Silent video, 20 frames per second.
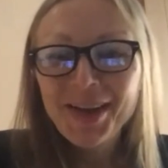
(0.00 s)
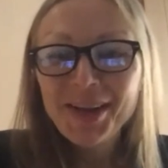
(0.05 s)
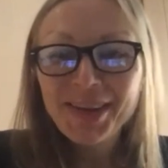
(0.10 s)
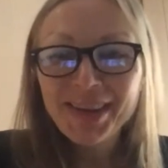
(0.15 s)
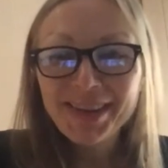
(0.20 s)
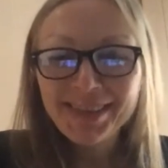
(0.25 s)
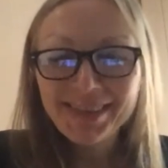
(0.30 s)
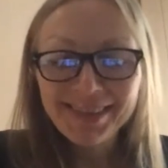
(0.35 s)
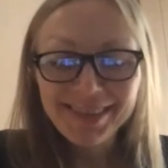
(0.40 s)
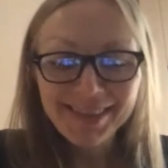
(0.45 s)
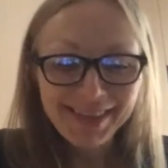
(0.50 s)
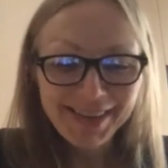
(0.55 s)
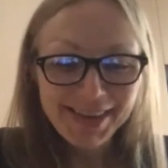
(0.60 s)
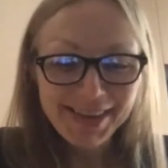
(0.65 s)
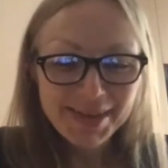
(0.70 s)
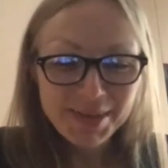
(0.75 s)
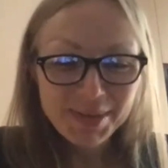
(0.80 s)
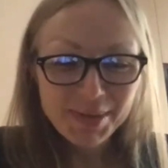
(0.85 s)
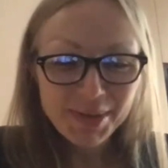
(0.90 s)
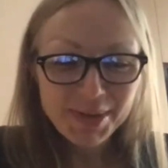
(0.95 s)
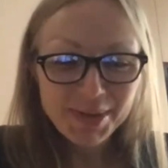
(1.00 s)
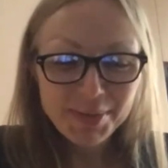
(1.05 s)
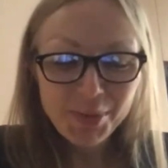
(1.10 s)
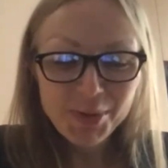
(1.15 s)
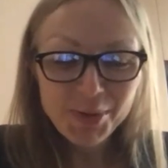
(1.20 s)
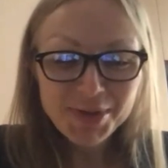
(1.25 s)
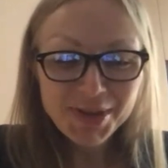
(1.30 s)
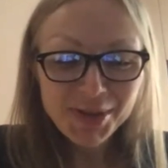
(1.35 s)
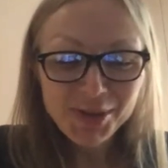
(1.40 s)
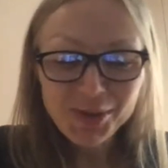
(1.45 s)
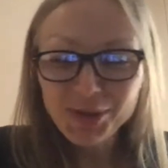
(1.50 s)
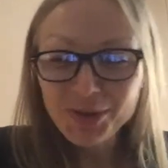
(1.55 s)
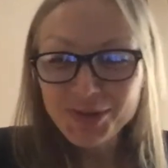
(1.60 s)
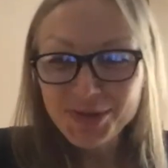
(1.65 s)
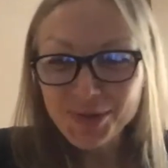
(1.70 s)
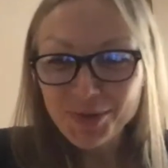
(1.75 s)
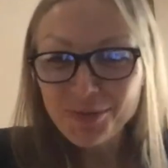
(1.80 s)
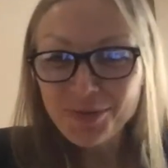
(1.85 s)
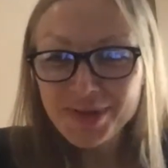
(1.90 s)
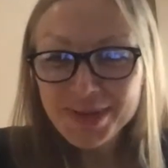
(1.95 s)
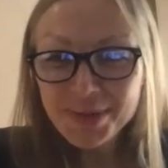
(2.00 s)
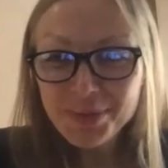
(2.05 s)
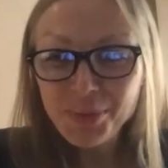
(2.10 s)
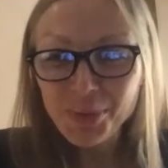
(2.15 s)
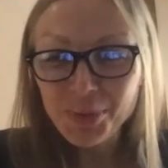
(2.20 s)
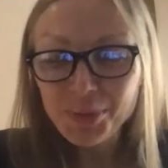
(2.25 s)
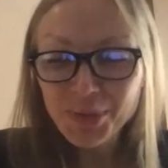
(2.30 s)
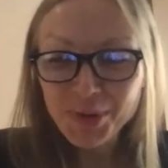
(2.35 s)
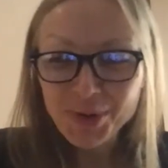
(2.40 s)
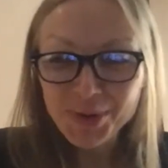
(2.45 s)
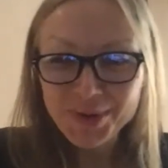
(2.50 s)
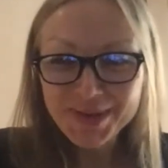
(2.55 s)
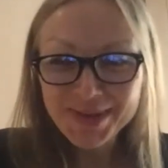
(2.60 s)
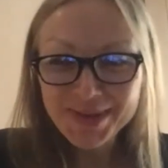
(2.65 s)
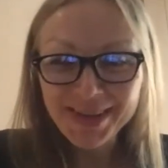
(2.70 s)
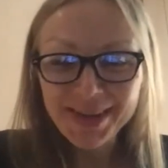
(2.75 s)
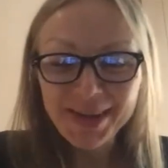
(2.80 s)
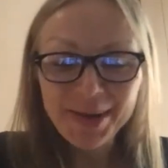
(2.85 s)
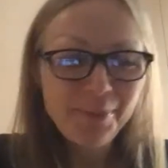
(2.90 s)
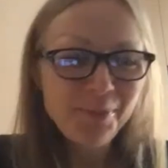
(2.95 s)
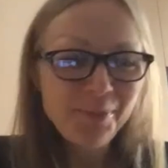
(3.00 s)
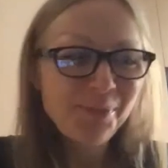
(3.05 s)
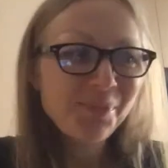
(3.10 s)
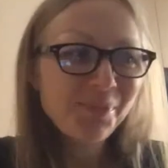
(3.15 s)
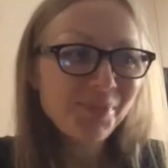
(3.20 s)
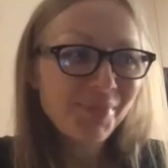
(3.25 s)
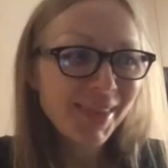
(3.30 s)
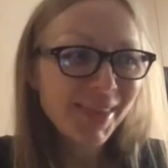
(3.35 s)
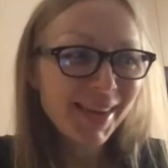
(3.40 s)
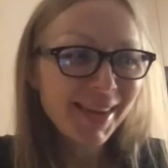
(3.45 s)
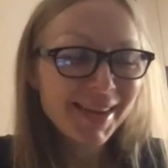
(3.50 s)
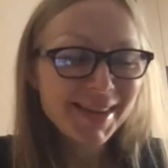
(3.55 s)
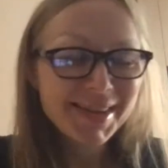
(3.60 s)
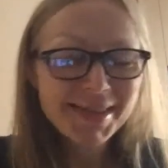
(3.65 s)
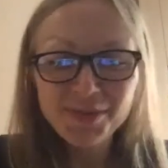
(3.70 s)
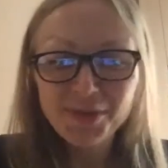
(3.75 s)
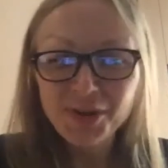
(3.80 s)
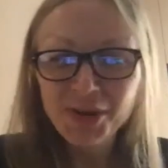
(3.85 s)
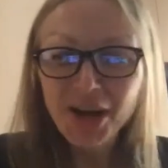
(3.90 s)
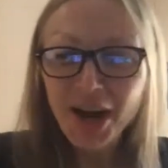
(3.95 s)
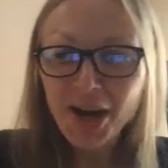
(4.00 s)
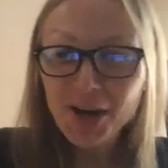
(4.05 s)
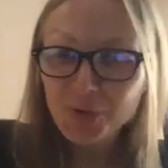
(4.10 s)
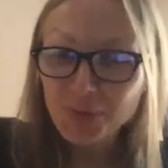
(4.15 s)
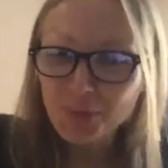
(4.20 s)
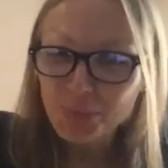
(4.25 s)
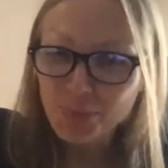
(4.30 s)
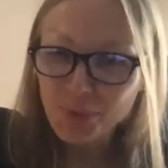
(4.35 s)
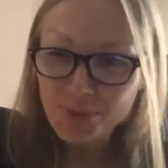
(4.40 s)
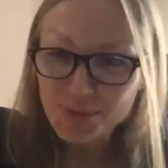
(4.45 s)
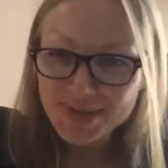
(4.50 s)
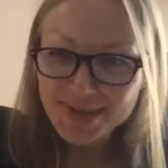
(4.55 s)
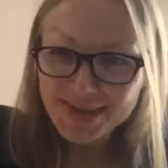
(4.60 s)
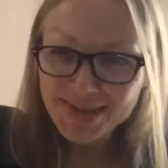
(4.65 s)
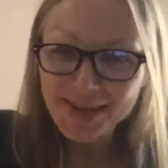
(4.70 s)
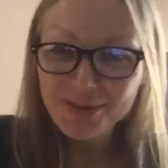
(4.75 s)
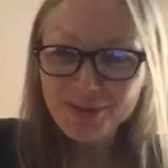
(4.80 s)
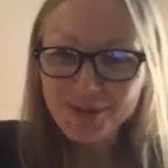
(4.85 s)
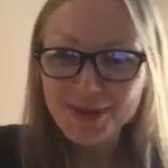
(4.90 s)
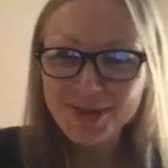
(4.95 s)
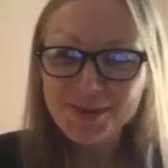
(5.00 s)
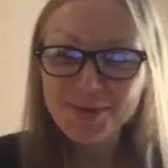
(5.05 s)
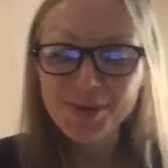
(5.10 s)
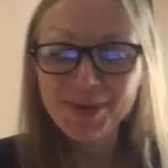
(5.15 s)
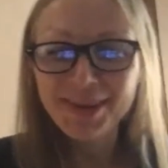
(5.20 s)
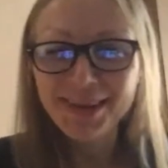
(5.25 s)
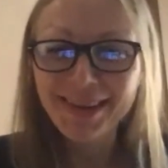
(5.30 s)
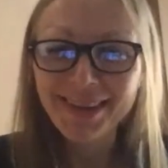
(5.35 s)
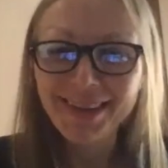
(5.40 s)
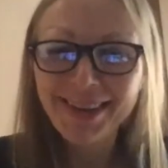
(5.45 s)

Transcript: that uh, is is mostly not so visible because. Um, it's very hard to post selfies with the